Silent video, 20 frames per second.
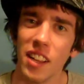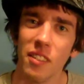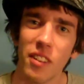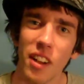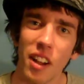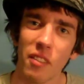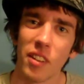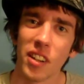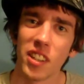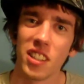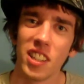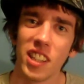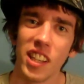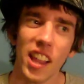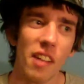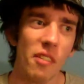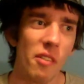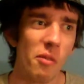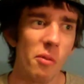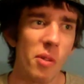Final Fantasy
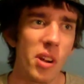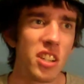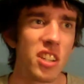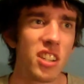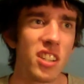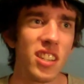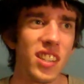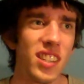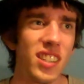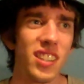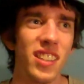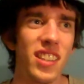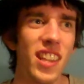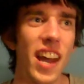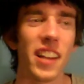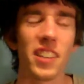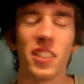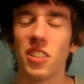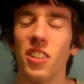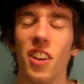11, which,
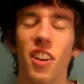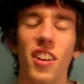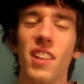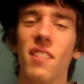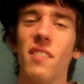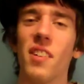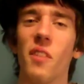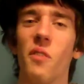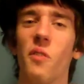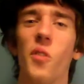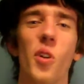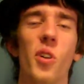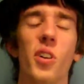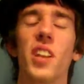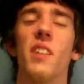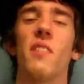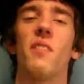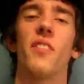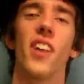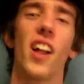that's not even a
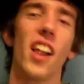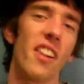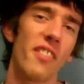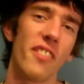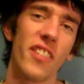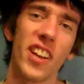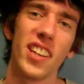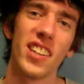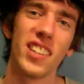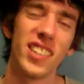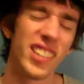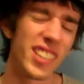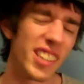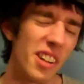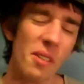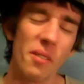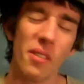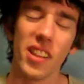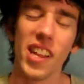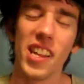fucking Final Fantasy.
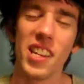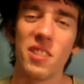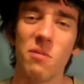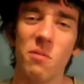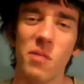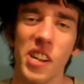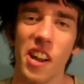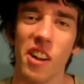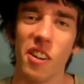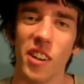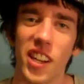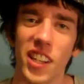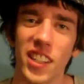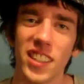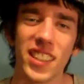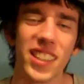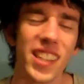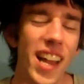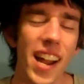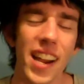Come on, let's be
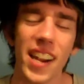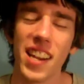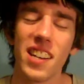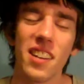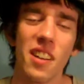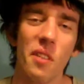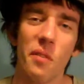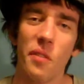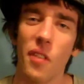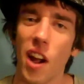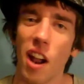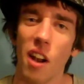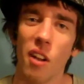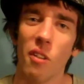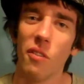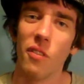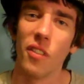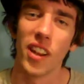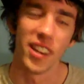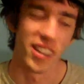honest. That ain't a
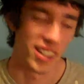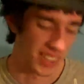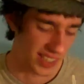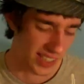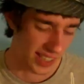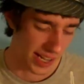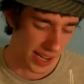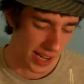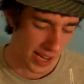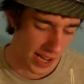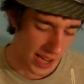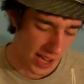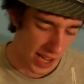Final Fantasy.